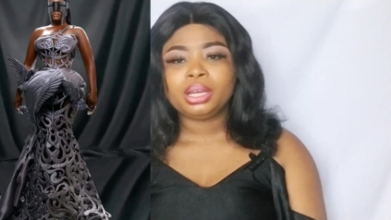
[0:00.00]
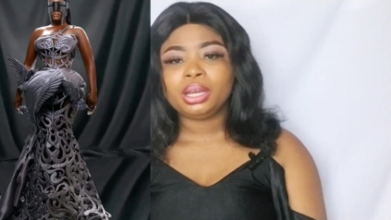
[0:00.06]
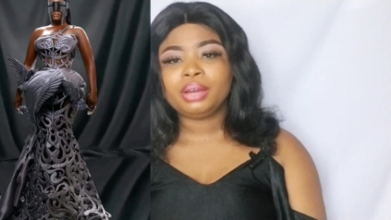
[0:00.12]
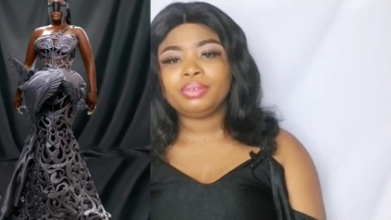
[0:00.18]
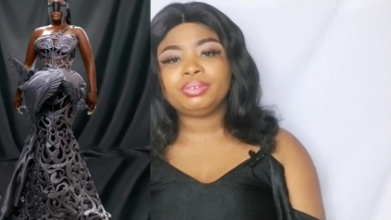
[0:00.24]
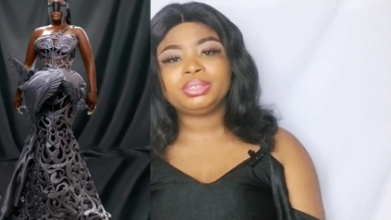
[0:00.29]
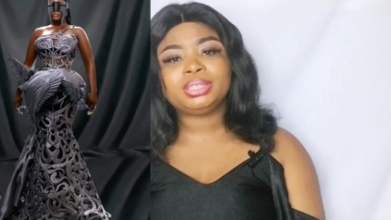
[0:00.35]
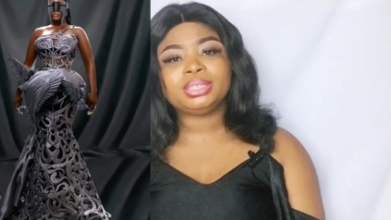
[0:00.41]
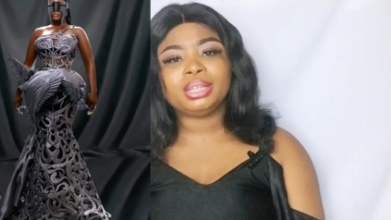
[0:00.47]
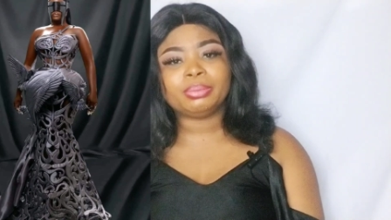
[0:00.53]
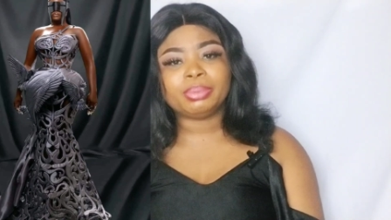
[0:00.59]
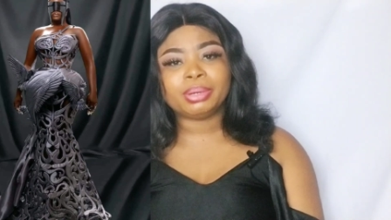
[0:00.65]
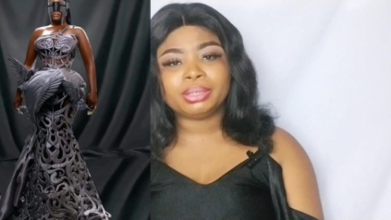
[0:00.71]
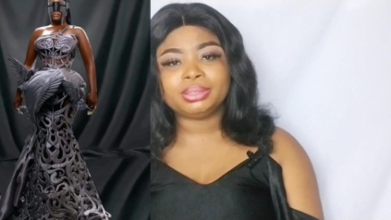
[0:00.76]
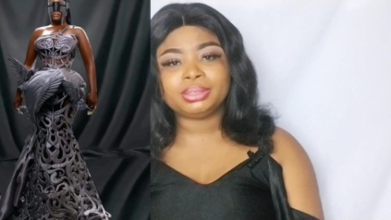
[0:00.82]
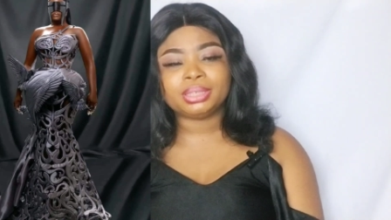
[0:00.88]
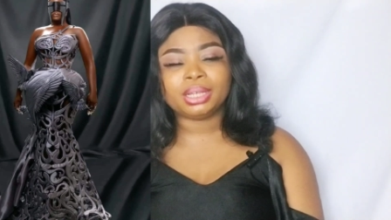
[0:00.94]
Everything
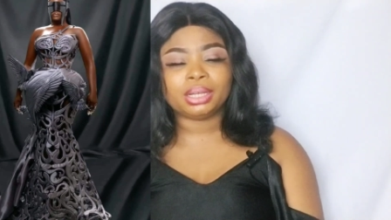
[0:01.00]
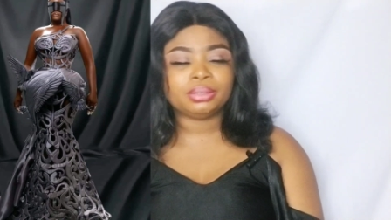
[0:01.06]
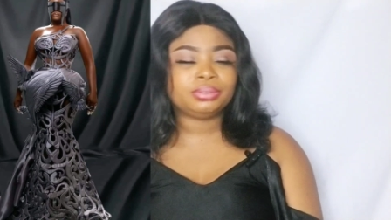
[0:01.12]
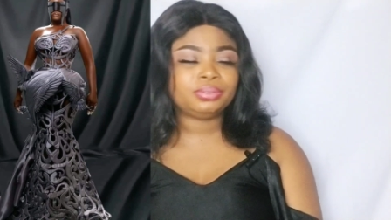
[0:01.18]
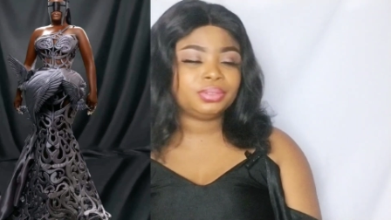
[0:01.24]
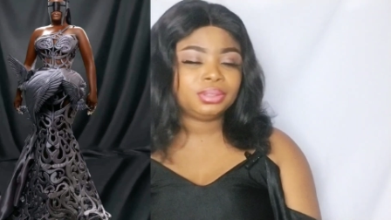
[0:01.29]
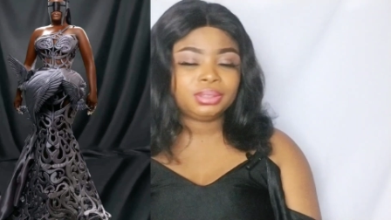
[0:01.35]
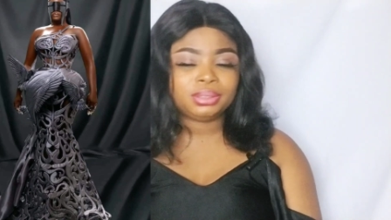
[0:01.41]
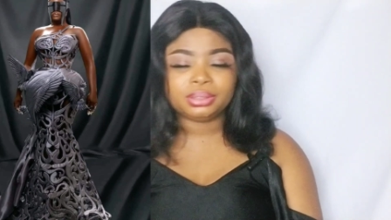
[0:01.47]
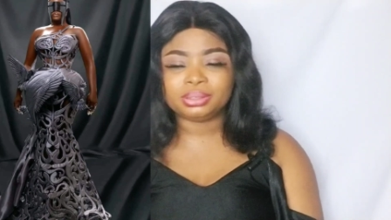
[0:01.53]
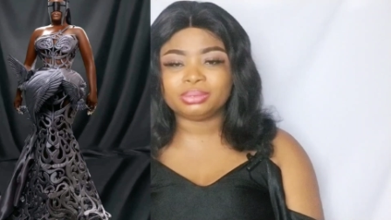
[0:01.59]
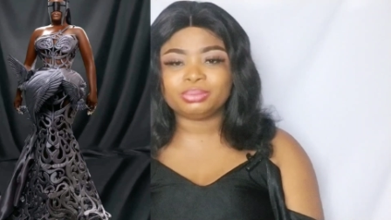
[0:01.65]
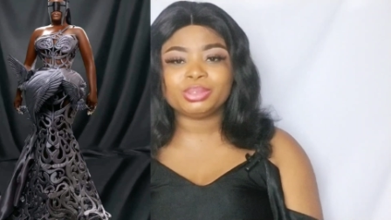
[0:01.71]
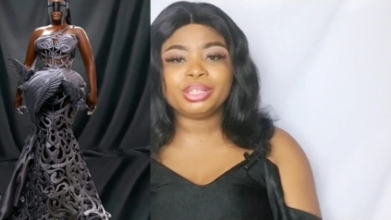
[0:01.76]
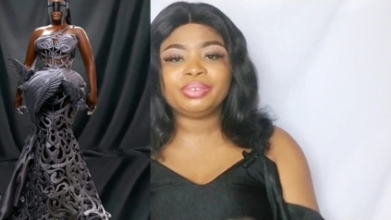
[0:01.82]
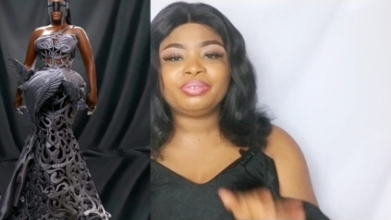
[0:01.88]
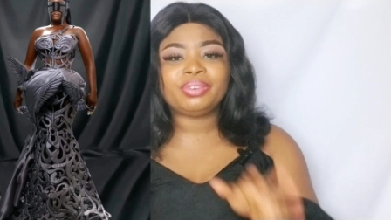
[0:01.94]
about this outfit is,
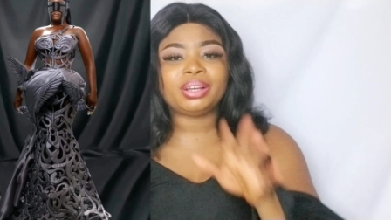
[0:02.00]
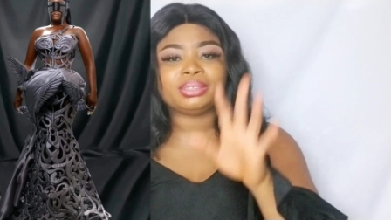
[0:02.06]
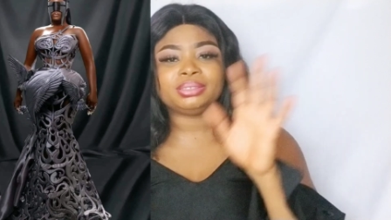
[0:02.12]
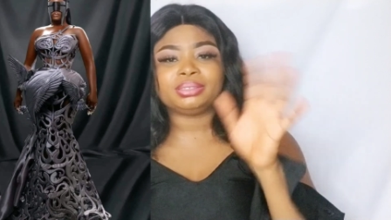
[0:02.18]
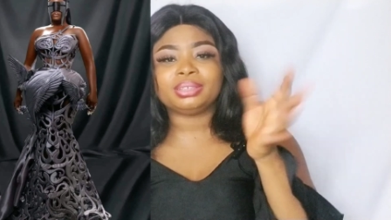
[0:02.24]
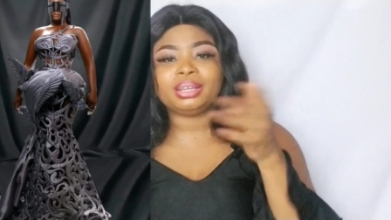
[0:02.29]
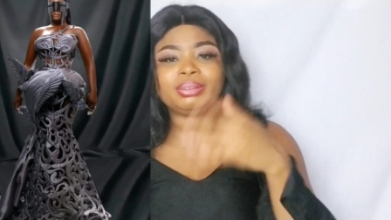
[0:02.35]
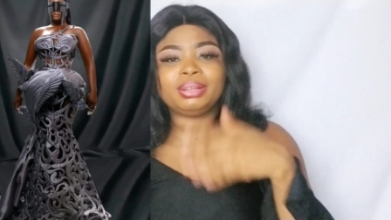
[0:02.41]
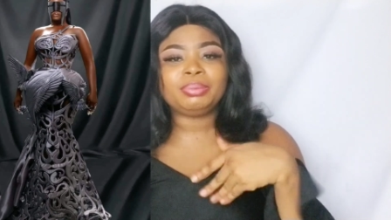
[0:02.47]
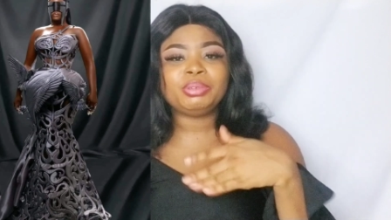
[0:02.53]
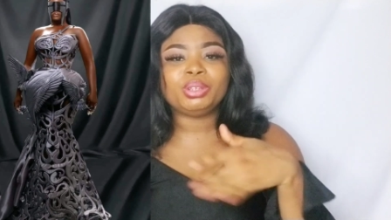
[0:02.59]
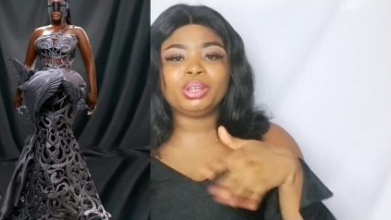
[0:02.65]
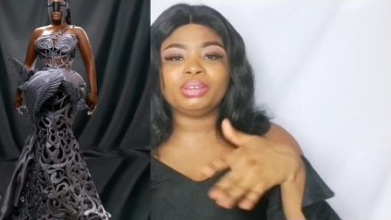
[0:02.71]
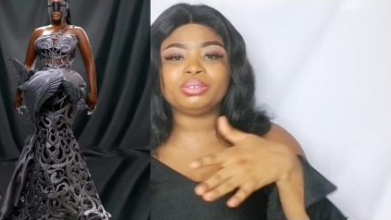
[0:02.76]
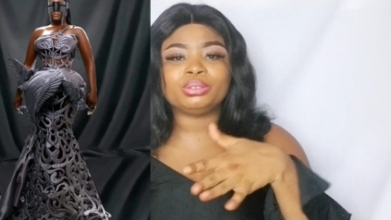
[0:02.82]
in fact, and let me not